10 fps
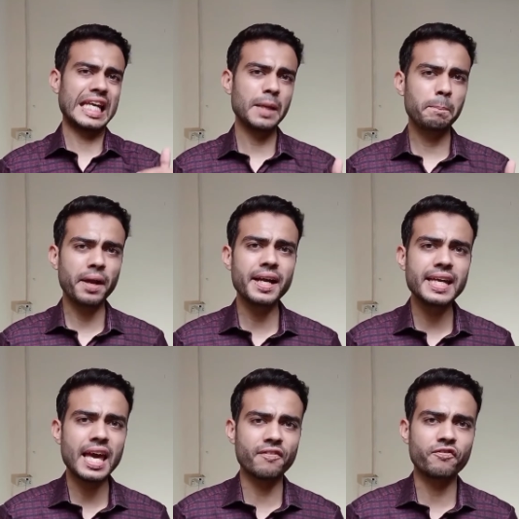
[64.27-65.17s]
in
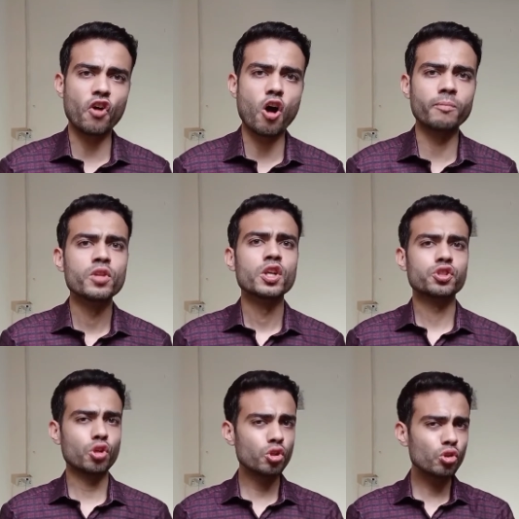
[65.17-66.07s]
PDF form,
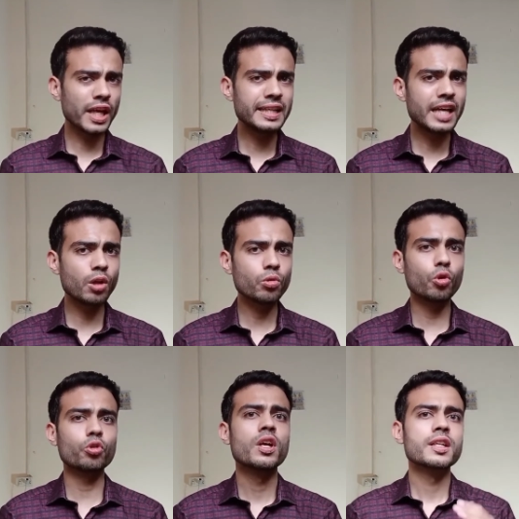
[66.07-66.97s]
so you can
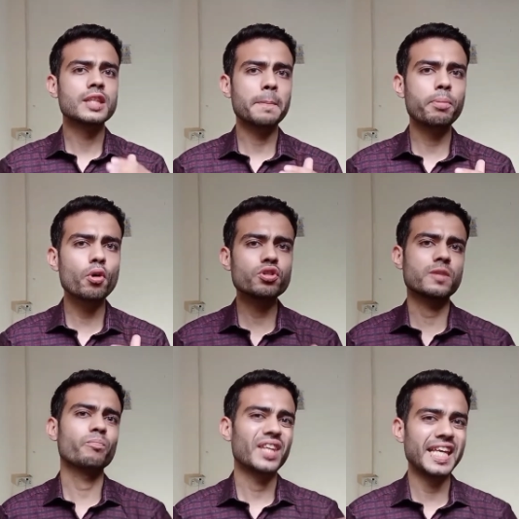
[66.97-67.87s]
download the books
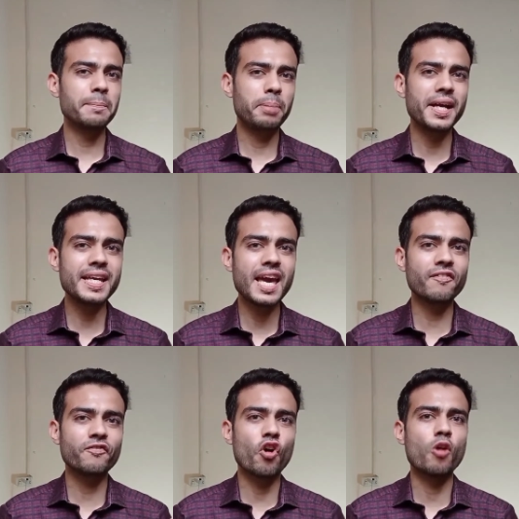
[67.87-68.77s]
in PDF
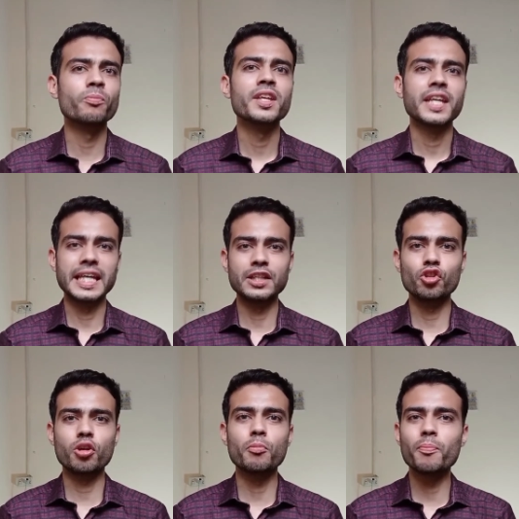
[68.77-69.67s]
form in
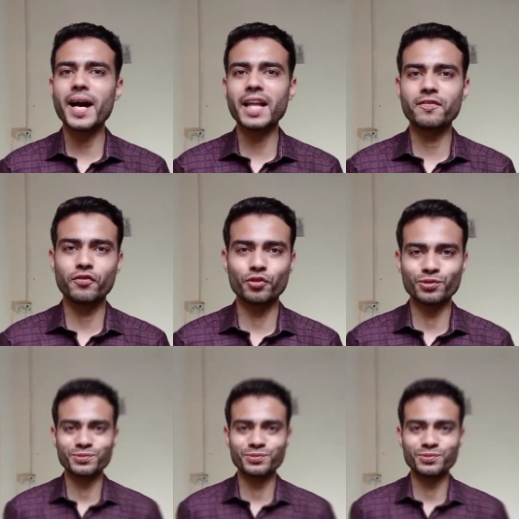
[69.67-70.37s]
your mobile phone.